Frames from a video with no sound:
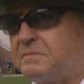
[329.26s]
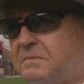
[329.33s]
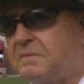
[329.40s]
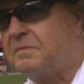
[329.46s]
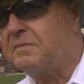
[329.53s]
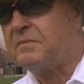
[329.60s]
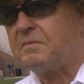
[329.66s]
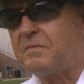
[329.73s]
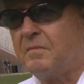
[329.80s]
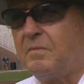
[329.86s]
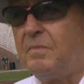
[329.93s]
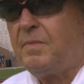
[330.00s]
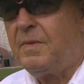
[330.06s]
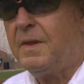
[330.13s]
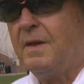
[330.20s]
See, everyone
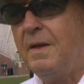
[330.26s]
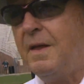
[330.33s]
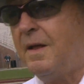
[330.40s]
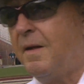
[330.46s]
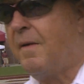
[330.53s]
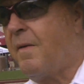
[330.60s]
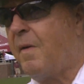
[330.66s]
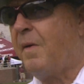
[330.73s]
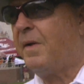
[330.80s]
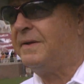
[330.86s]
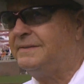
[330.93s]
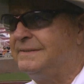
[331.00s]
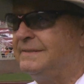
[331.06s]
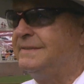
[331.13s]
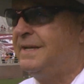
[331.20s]
thinks I knew the coach in
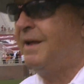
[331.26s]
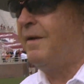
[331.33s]
waiting was